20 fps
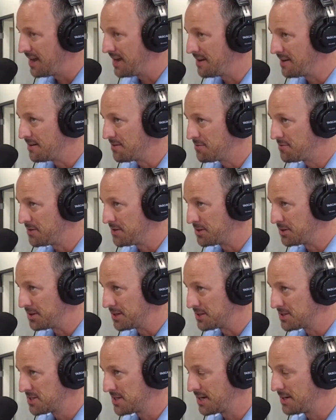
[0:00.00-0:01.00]
If
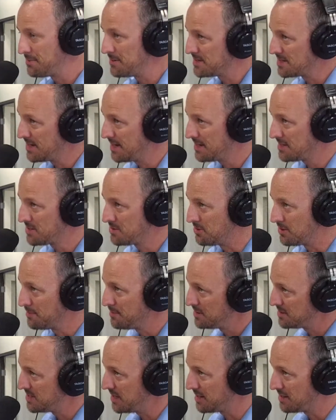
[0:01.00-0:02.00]
you're set up as an S
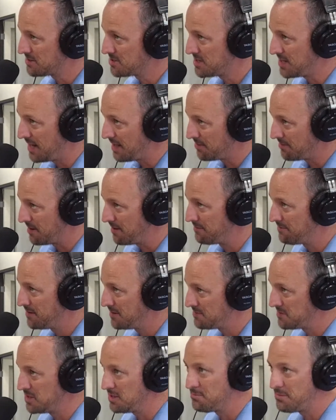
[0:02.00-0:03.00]
corp, you take your salary of
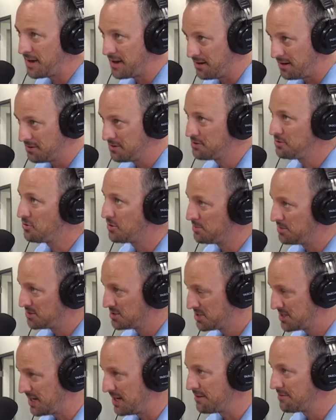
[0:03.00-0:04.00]
fifty, pay all the normal
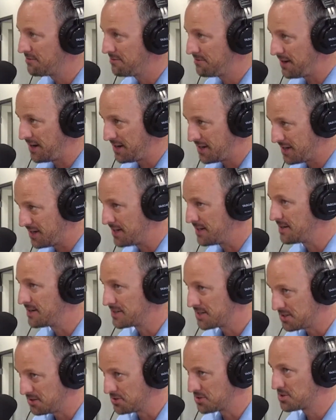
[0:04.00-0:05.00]
stuff, FICA,
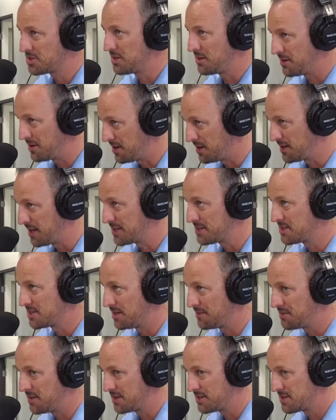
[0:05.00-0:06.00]
Social Security, all that
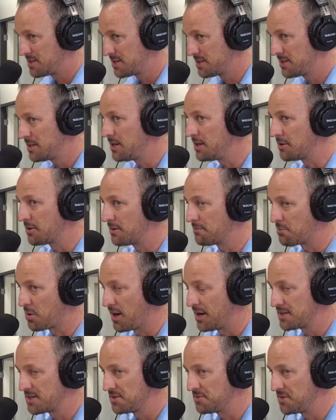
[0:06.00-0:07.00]
stuff that's, you know,
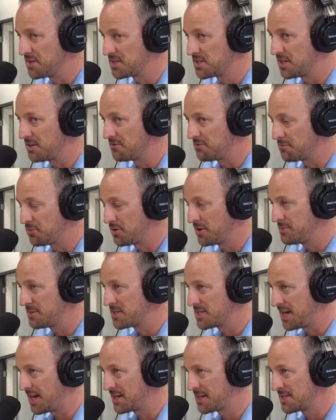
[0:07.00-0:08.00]
comprised of the
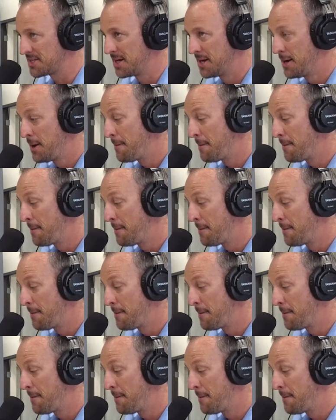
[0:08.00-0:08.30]
self-employment tax.